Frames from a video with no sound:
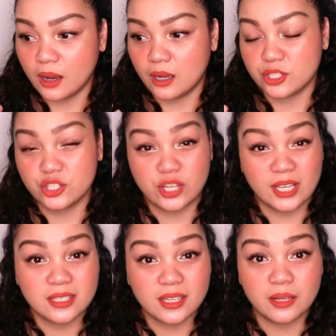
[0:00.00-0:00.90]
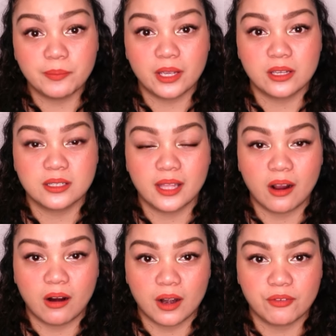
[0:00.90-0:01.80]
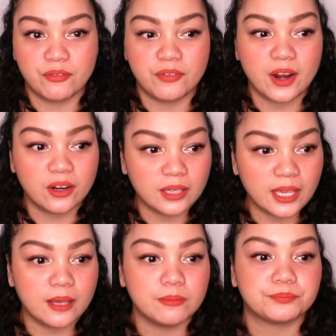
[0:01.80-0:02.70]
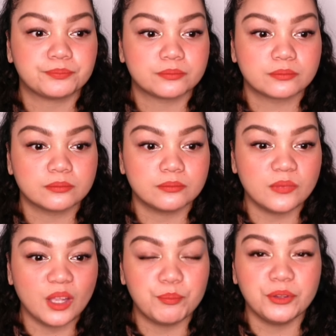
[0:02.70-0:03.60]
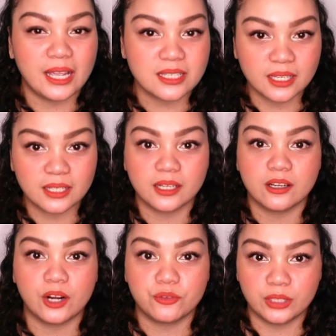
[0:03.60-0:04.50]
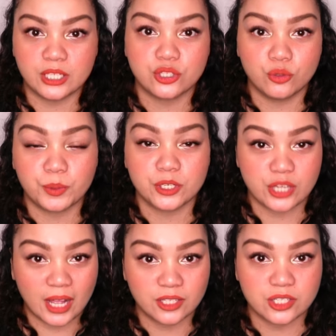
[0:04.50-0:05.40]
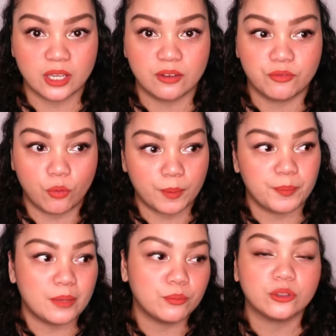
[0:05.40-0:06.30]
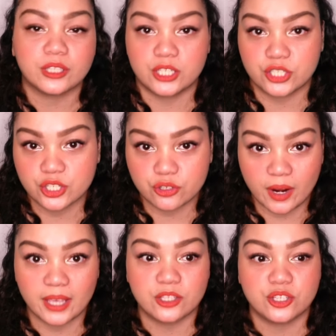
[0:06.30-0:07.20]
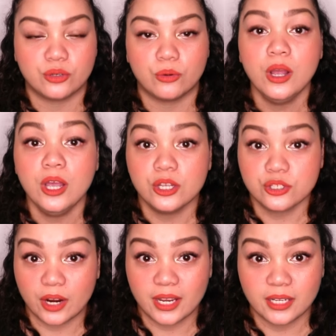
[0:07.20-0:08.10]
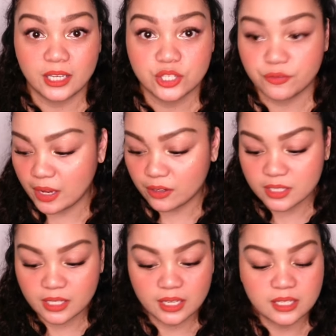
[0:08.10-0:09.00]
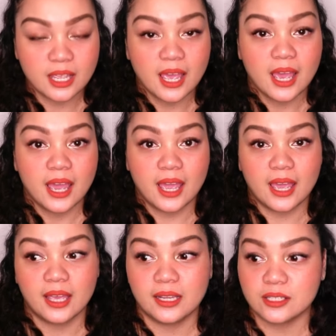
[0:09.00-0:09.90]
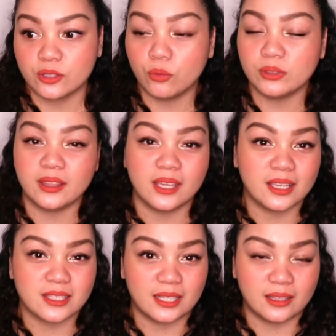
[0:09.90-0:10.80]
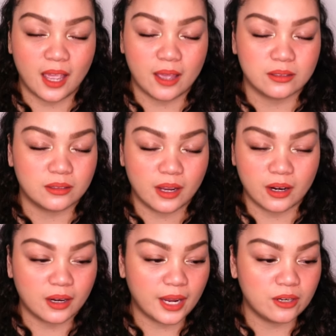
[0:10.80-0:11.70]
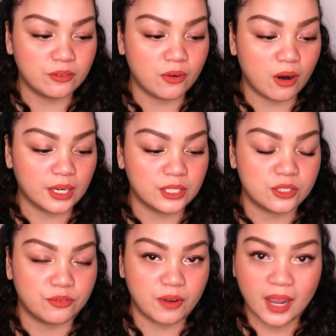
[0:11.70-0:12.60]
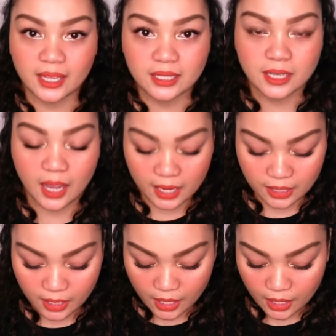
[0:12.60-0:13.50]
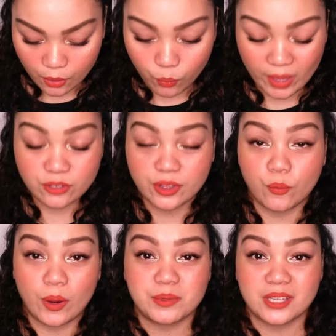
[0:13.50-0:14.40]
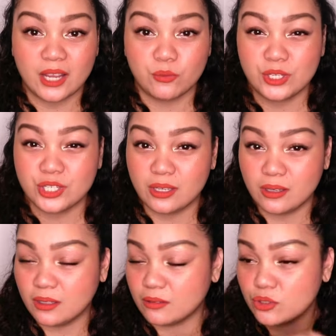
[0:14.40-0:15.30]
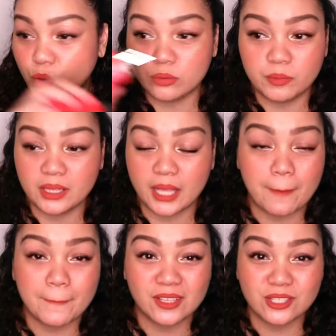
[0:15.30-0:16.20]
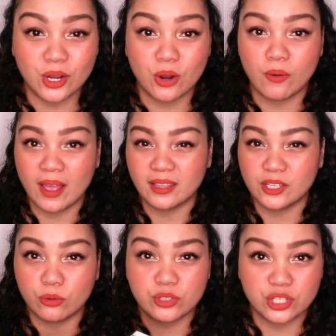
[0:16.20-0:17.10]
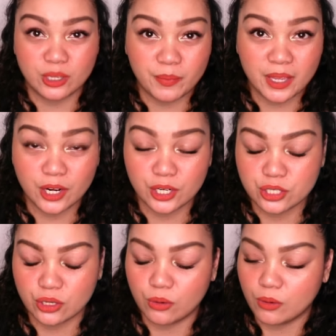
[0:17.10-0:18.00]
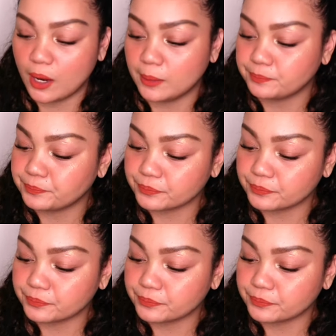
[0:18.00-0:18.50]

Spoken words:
suggested because they are fairly pleasant and not really super challenging for people that are just trying to try niche fragrances. And the only thing is that they are kind of hard to find. I went to their website when she told me like months ago and they don't ship here. So